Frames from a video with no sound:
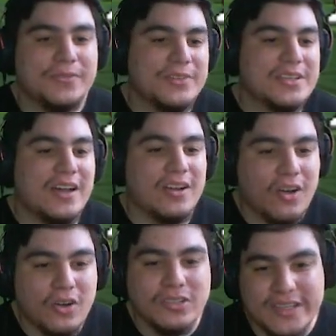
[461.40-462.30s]
Facade
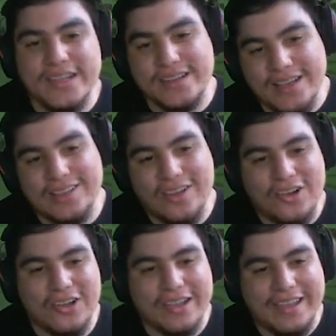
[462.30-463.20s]
all dang day
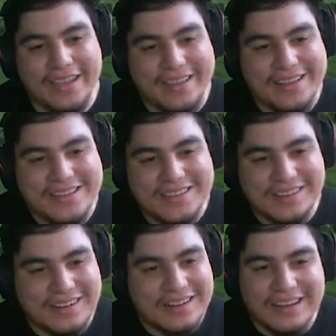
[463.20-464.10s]
long. And
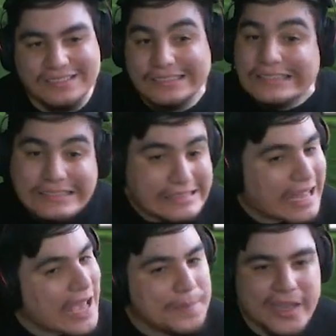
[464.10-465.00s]
uh,
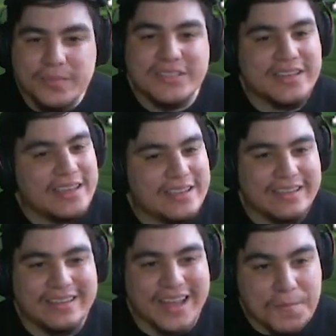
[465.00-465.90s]
I made a mistake.
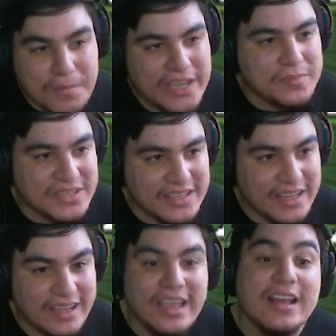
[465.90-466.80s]
I made a
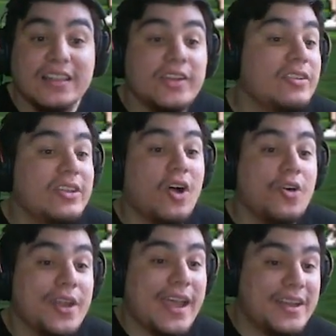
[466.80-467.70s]
mistake. Literally,
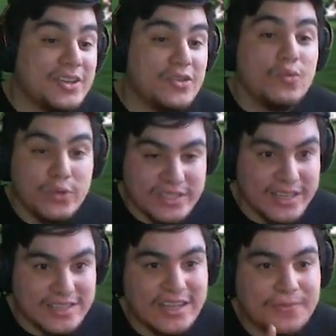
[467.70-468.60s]
all that I had to do was
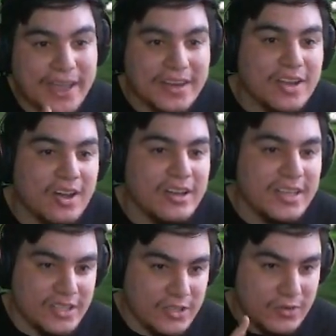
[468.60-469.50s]
this. If I had gone
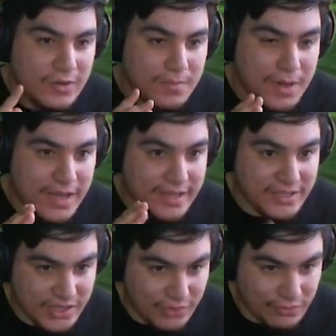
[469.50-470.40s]
into my
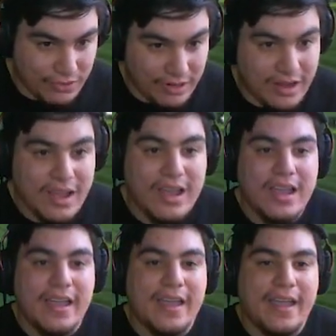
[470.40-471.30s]
Incineroar,
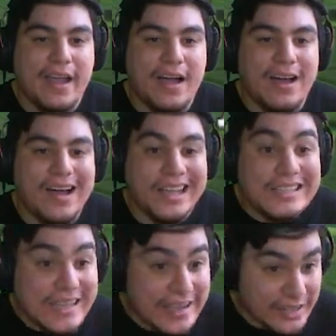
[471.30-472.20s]
uh, I
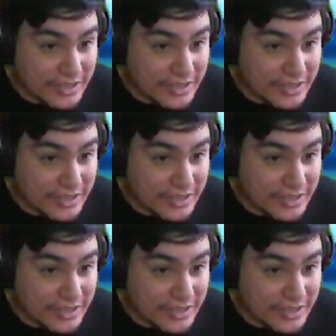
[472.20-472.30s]
had taken a